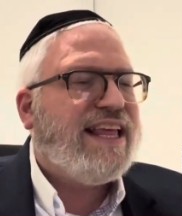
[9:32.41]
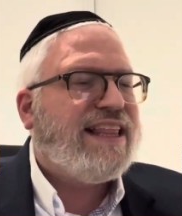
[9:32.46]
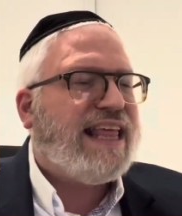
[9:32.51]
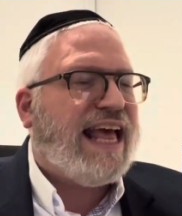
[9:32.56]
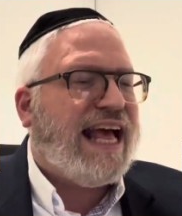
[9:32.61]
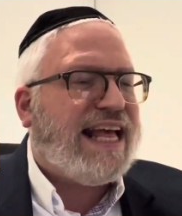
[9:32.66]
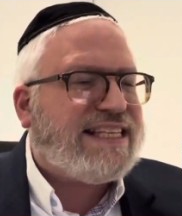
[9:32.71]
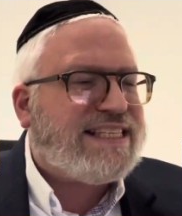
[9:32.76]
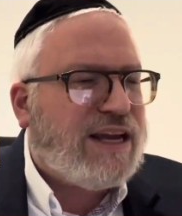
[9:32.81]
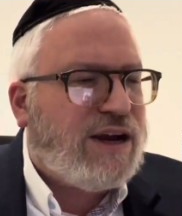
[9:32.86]

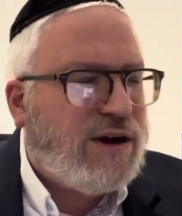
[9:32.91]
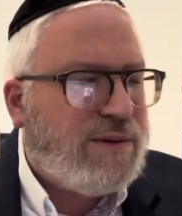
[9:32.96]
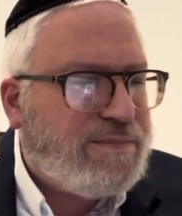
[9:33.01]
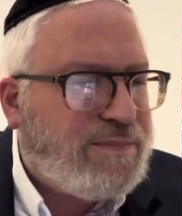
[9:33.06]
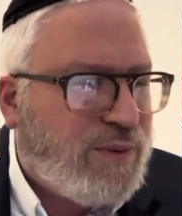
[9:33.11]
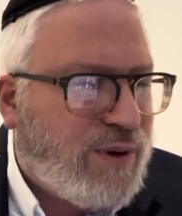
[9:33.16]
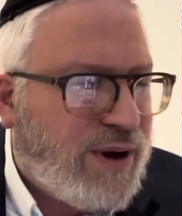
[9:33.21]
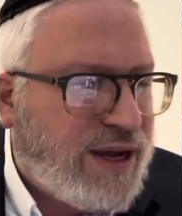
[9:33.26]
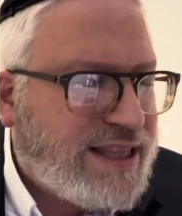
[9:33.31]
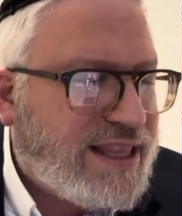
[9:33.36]
That's how
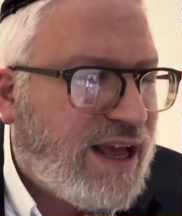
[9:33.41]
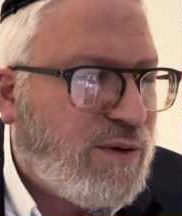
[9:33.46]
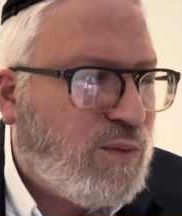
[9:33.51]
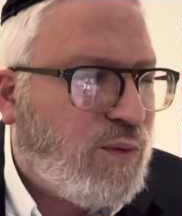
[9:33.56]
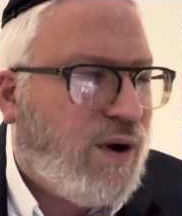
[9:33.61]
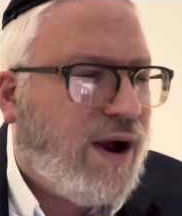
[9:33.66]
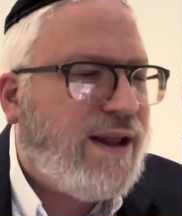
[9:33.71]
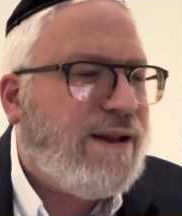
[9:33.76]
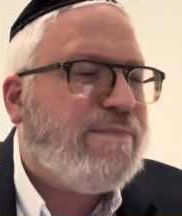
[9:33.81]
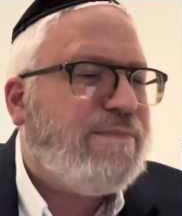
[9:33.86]
important that
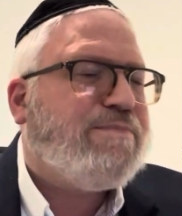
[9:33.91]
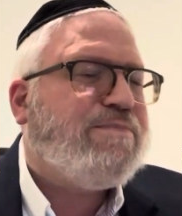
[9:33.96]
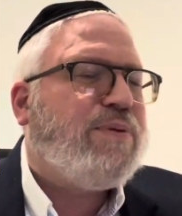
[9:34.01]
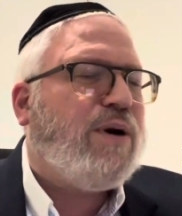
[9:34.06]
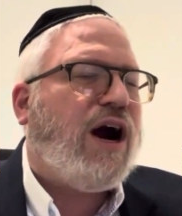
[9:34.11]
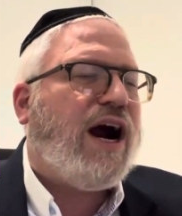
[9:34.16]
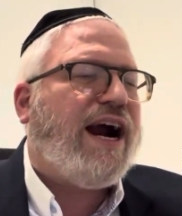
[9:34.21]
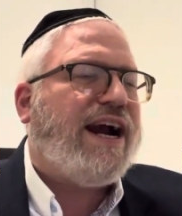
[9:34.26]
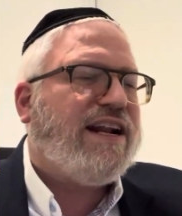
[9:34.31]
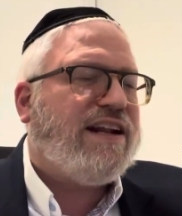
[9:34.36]
one
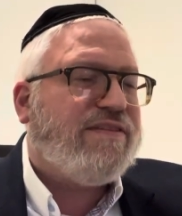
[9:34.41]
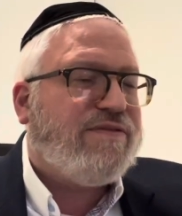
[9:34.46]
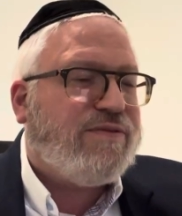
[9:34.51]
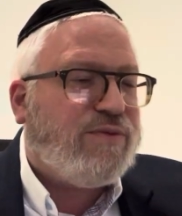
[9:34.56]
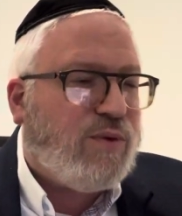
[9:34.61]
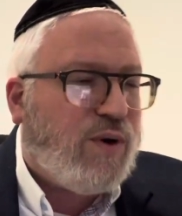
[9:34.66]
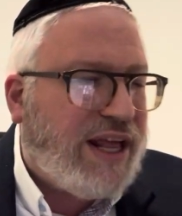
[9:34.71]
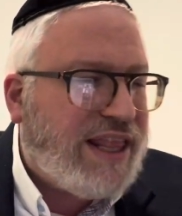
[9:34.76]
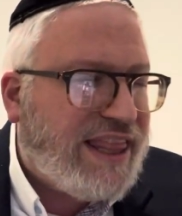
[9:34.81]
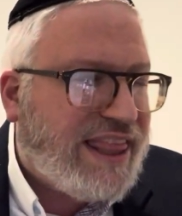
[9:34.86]
part of
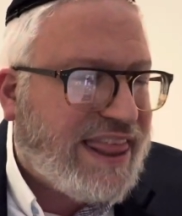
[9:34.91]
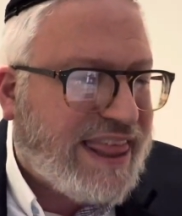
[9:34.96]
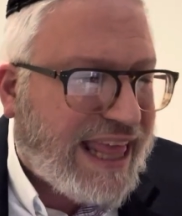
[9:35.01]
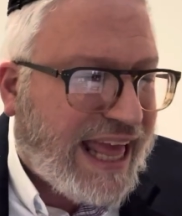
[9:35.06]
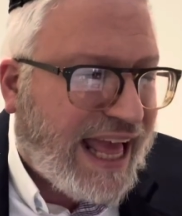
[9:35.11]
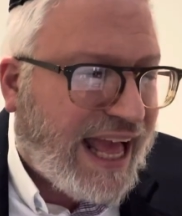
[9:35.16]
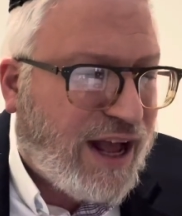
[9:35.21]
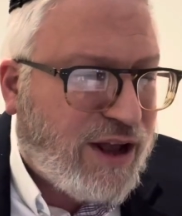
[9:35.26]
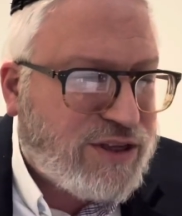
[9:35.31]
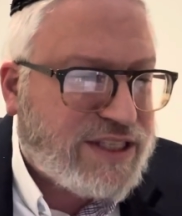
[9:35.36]

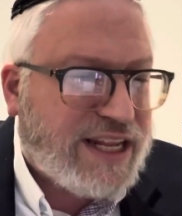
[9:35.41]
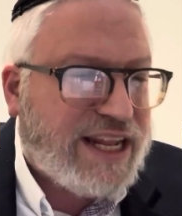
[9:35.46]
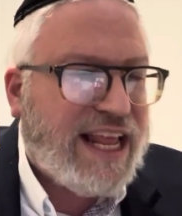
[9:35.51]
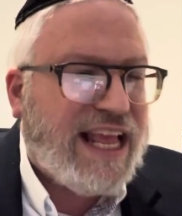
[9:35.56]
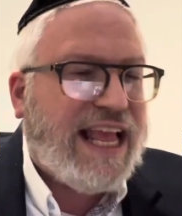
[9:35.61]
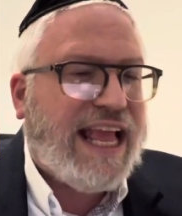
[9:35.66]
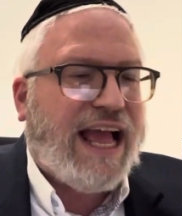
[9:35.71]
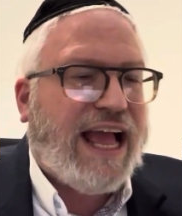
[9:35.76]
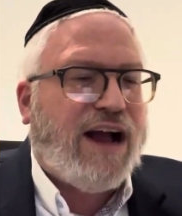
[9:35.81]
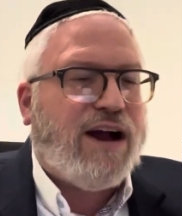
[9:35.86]
1,000,
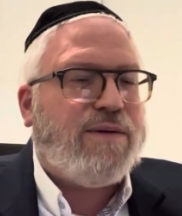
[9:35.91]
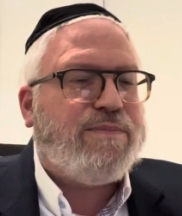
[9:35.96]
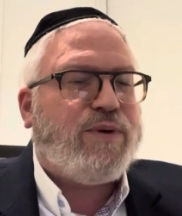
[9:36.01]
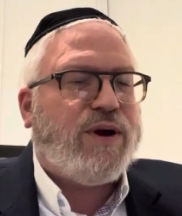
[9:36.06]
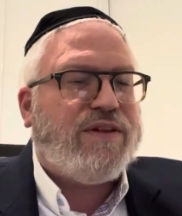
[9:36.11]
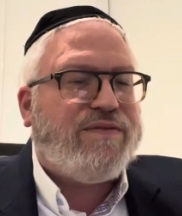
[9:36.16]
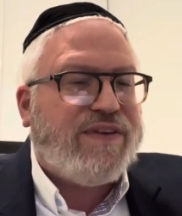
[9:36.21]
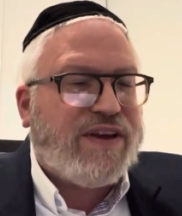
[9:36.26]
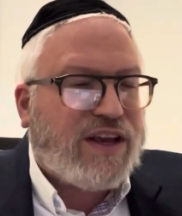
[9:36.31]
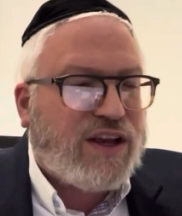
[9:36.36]
how
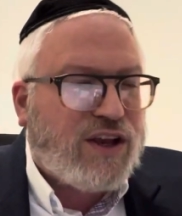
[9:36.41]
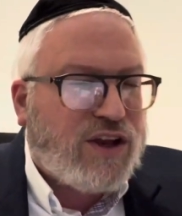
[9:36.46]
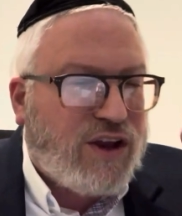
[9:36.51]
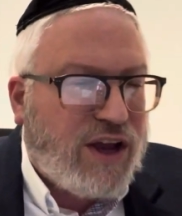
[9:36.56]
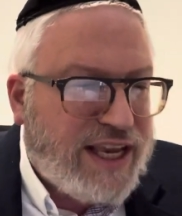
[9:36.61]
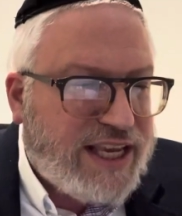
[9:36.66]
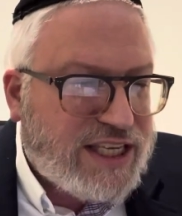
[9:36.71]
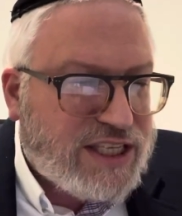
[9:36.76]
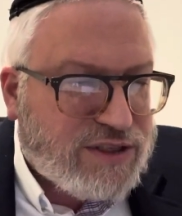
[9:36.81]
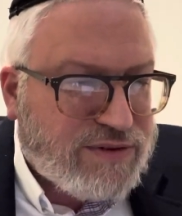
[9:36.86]
important the
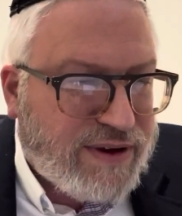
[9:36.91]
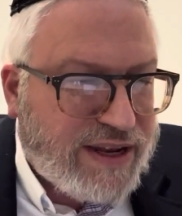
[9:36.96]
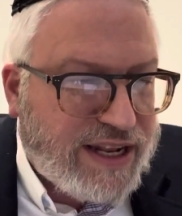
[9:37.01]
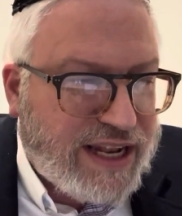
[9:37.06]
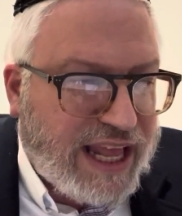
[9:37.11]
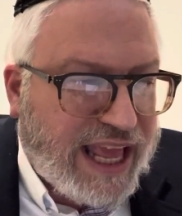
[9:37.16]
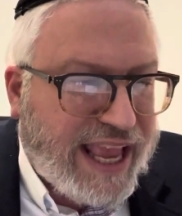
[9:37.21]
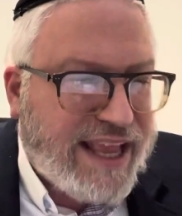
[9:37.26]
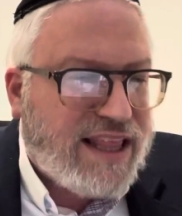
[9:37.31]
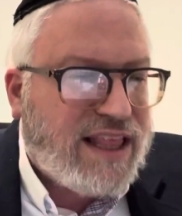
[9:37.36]
Chayzrin
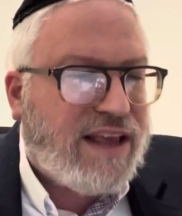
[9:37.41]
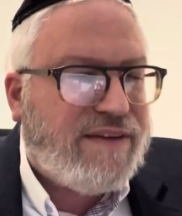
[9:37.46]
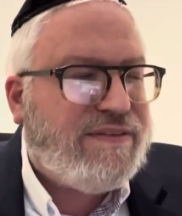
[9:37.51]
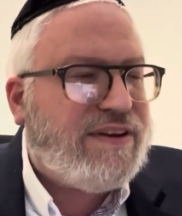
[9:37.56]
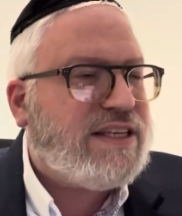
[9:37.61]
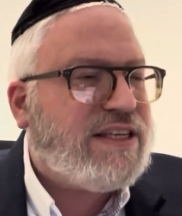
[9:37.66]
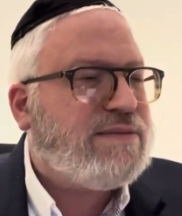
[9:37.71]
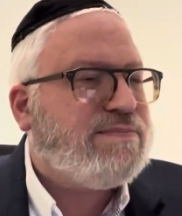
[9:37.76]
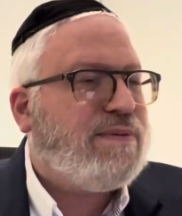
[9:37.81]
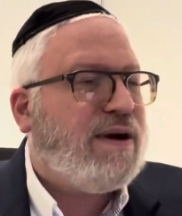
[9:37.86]
Elav
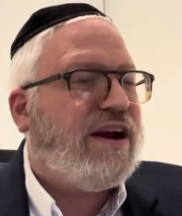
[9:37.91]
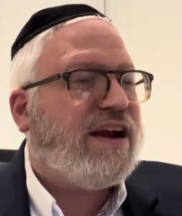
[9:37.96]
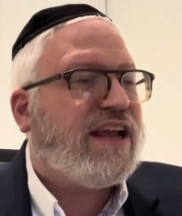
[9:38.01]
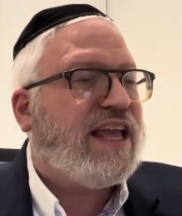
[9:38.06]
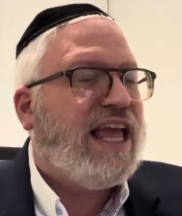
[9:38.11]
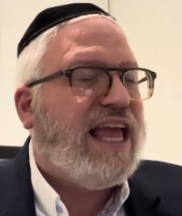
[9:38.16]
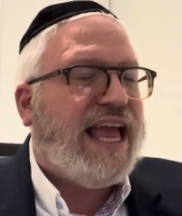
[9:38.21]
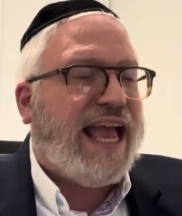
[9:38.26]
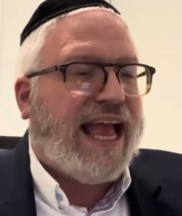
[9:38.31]
Yisbarach,